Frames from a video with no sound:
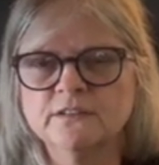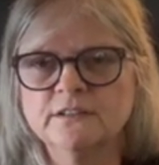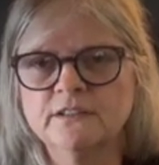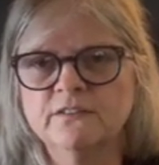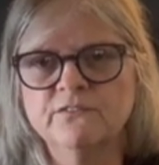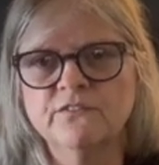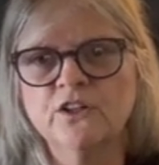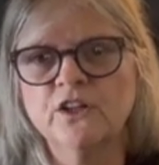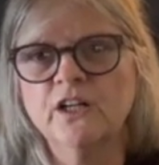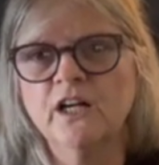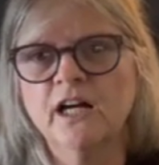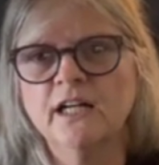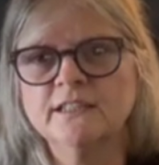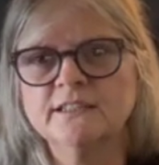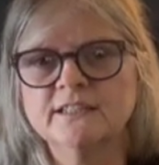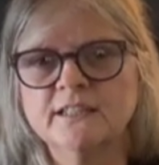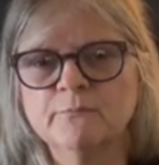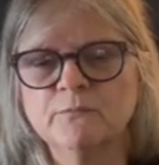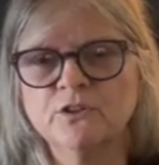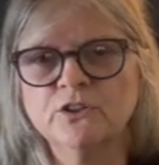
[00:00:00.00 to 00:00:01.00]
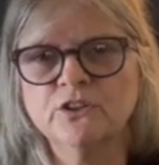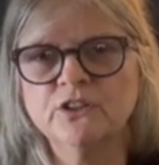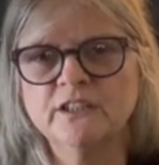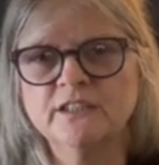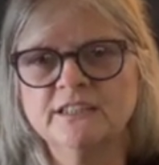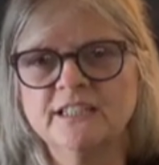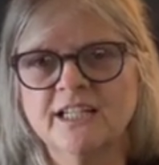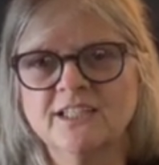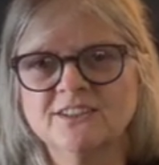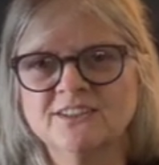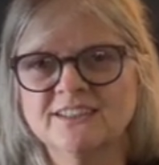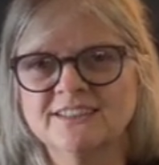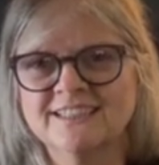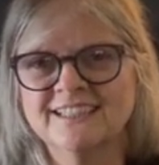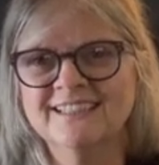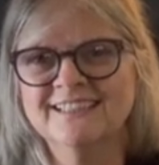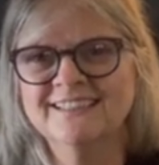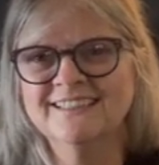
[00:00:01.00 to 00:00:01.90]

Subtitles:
in a very hot summer in Texas.